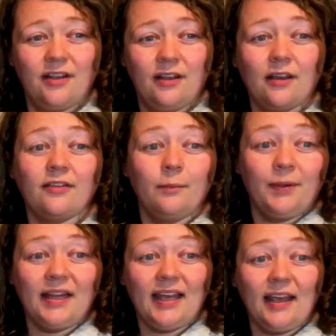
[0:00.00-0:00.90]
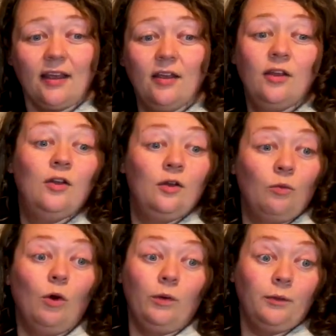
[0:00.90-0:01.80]
because I'm playing
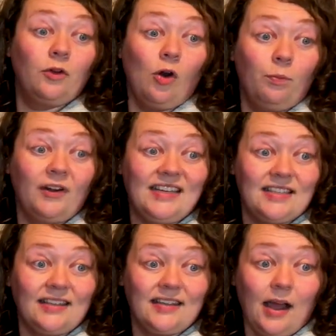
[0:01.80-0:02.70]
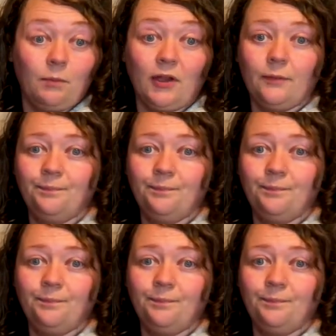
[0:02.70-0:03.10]
what we would call près de la table.